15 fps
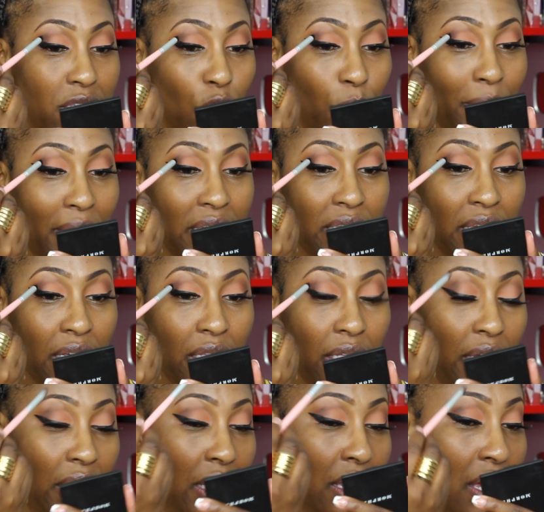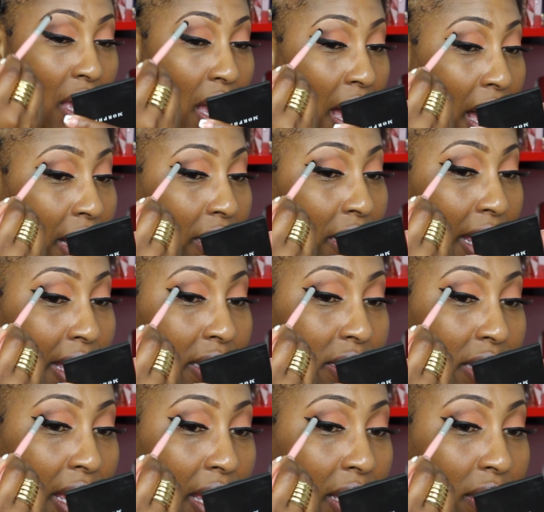So basically, basically, I like
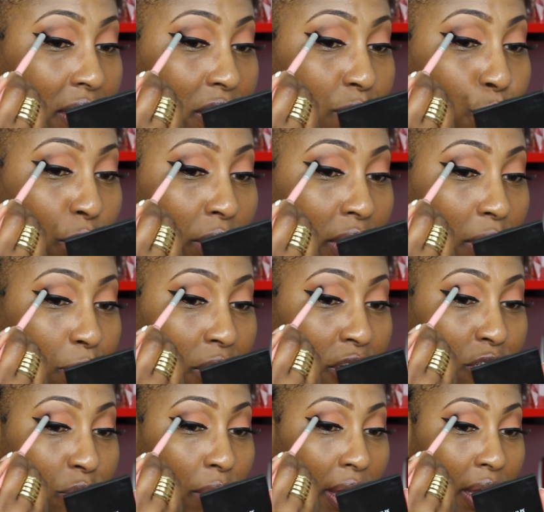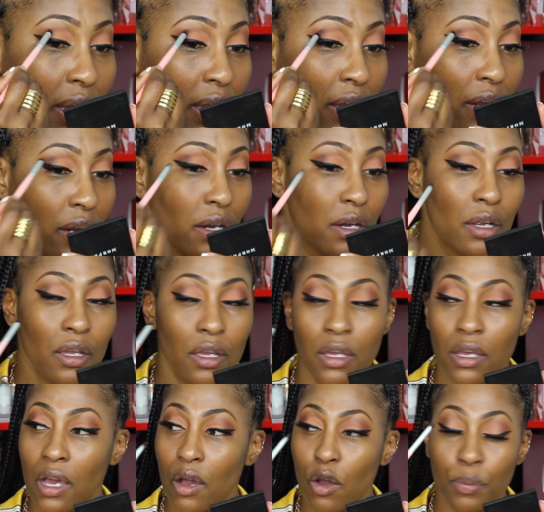take this pointed brush right here.
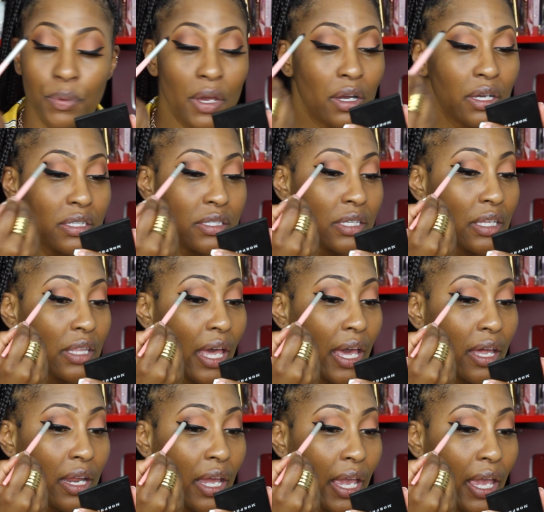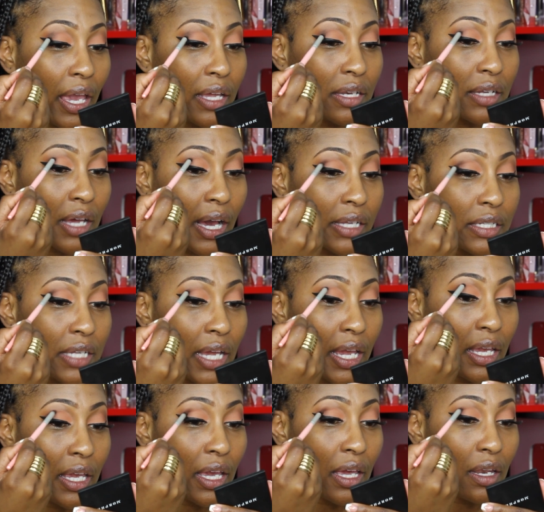I hope y'all can see that. And I
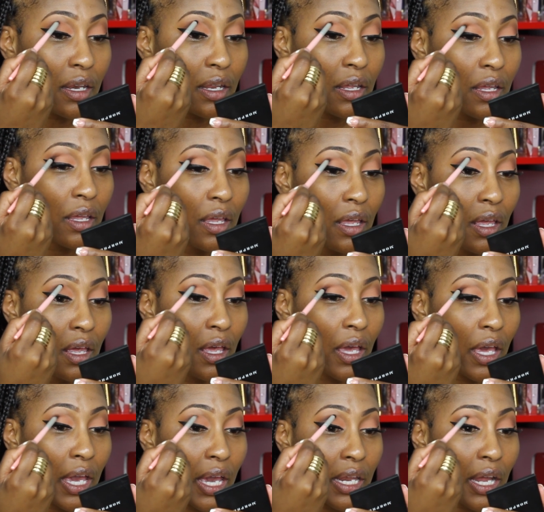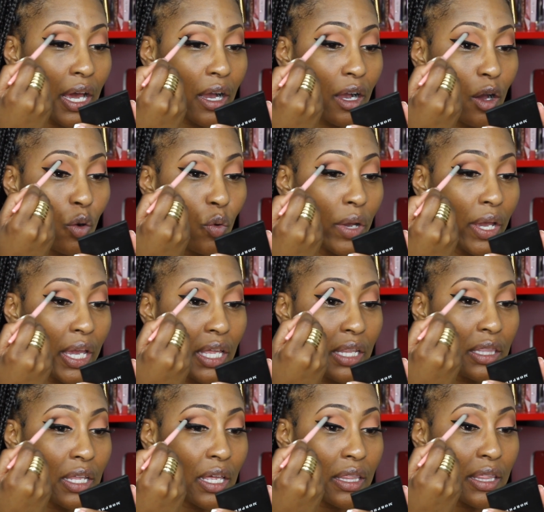take it and I go
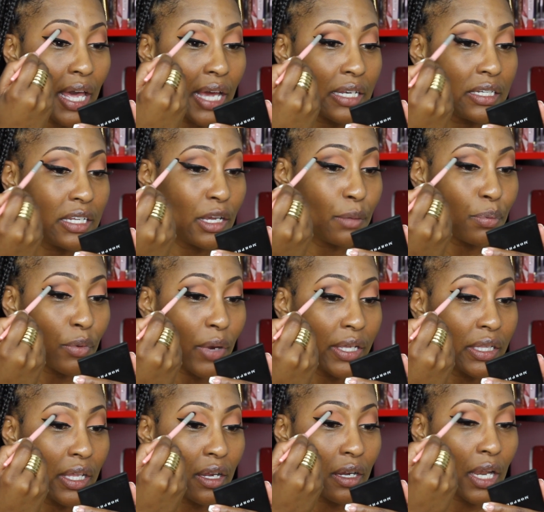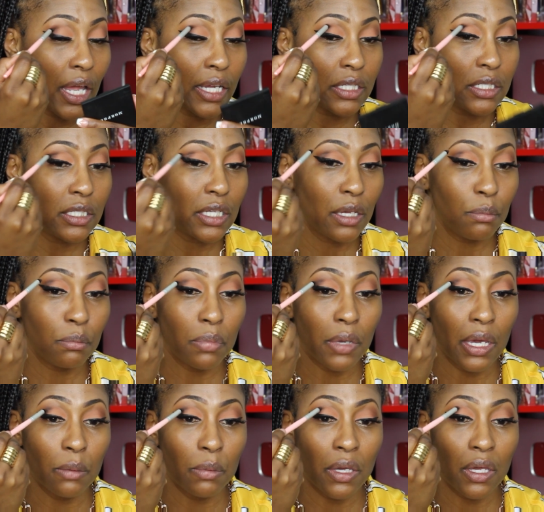in that dip right there, like dip,
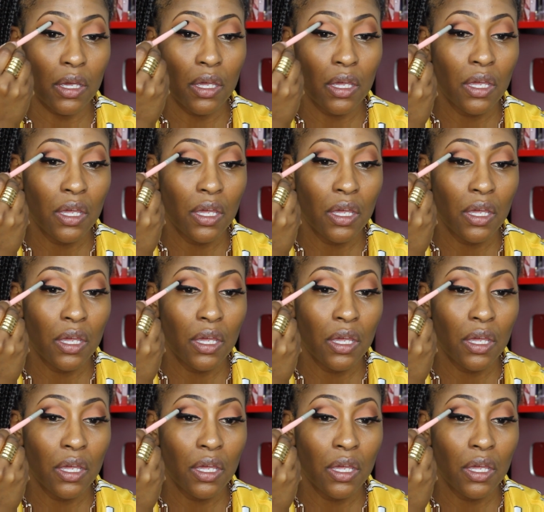baby.